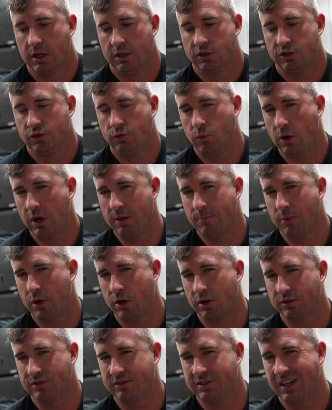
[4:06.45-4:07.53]
Sway
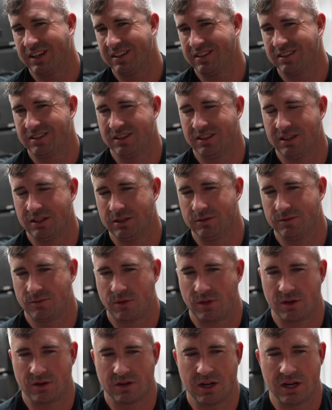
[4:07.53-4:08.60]
bars, technically,
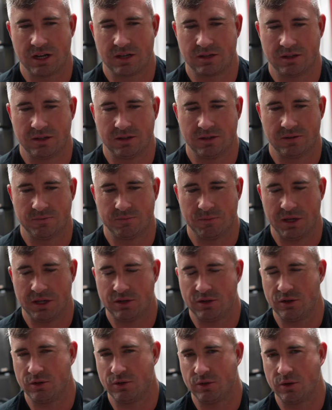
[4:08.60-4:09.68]
they're not gonna
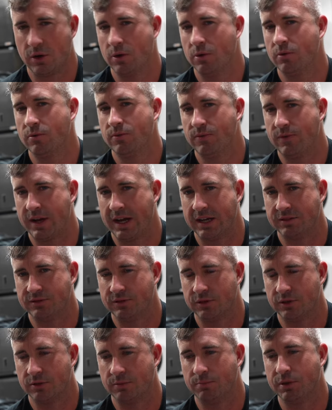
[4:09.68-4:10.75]
make you go
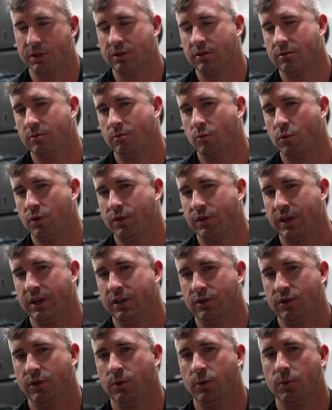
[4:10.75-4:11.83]
faster, but what they
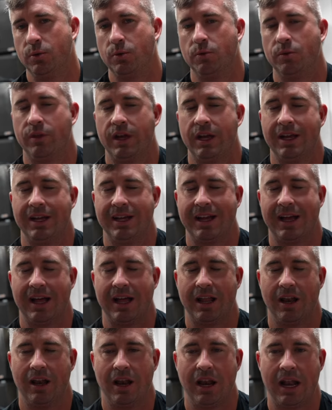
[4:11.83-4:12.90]
do, they
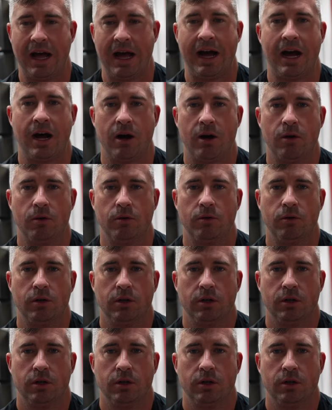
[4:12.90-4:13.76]
allow